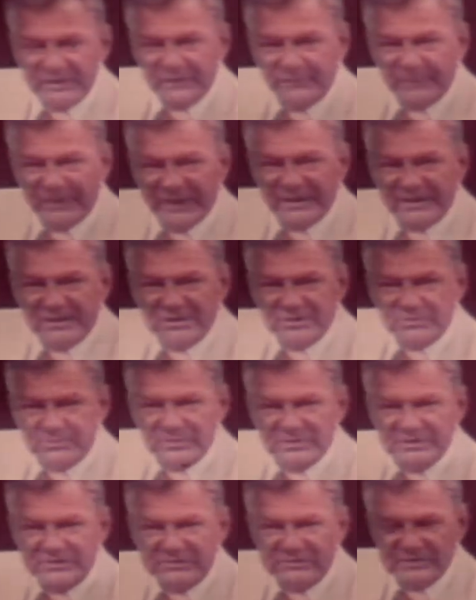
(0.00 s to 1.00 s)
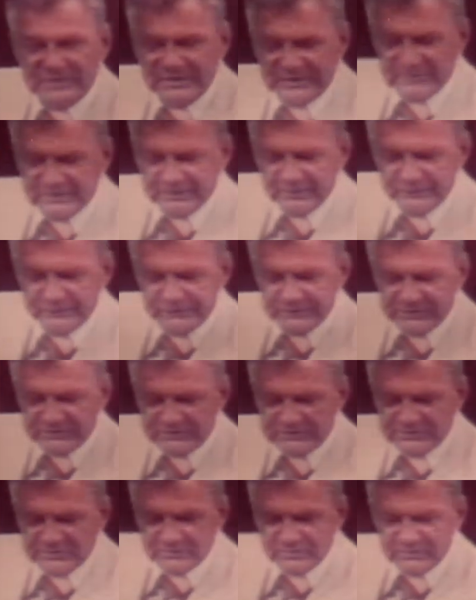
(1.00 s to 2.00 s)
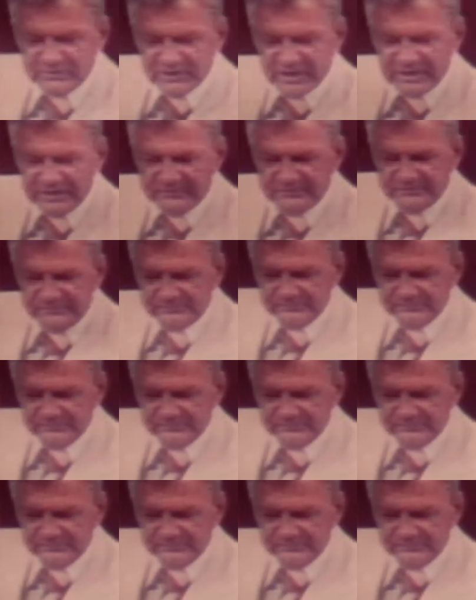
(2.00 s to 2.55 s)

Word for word: have back injuries. The fish is okay.